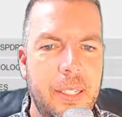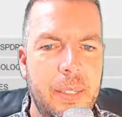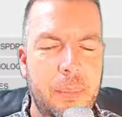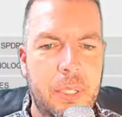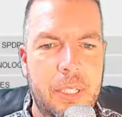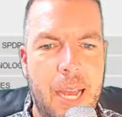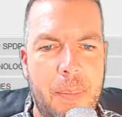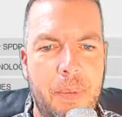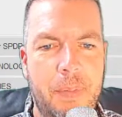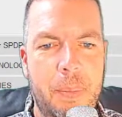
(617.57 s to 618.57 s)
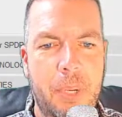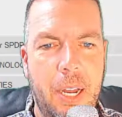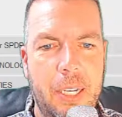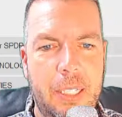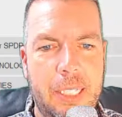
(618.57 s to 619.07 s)
let me snap a
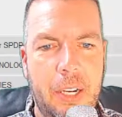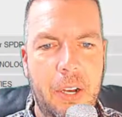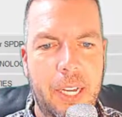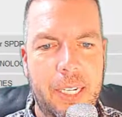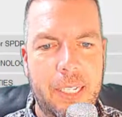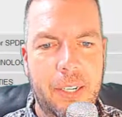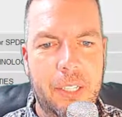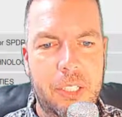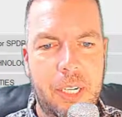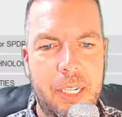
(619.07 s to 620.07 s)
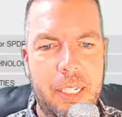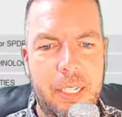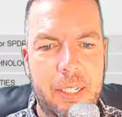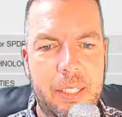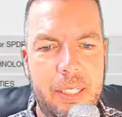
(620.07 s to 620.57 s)
Fibonacci on our chart
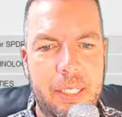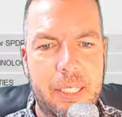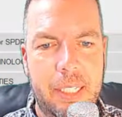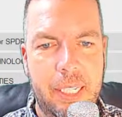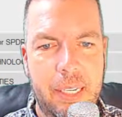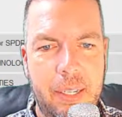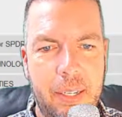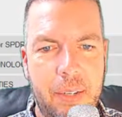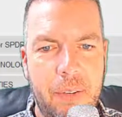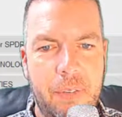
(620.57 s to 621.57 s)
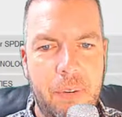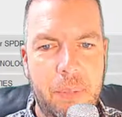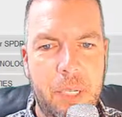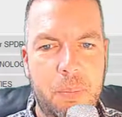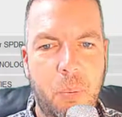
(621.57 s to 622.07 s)
here. You can see that from
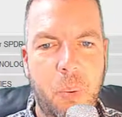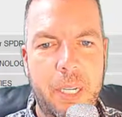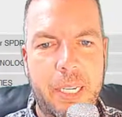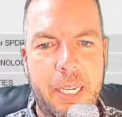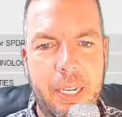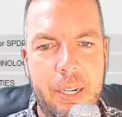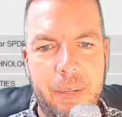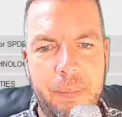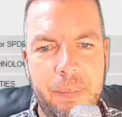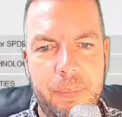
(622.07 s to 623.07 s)
this point here,